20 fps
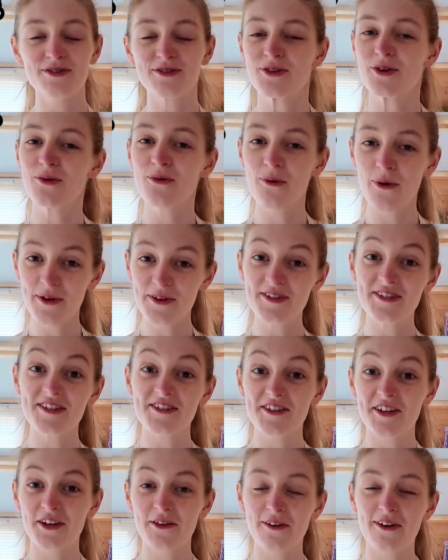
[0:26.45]
so once
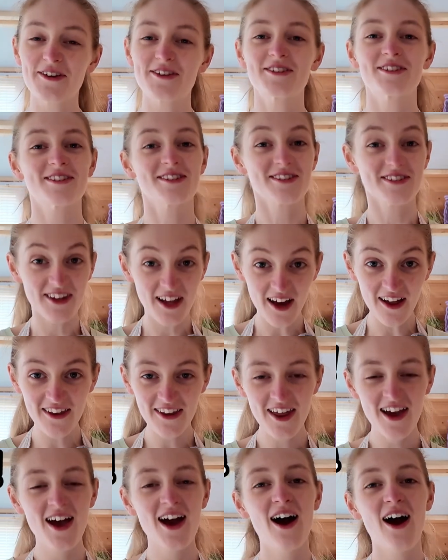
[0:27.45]
this generation is done,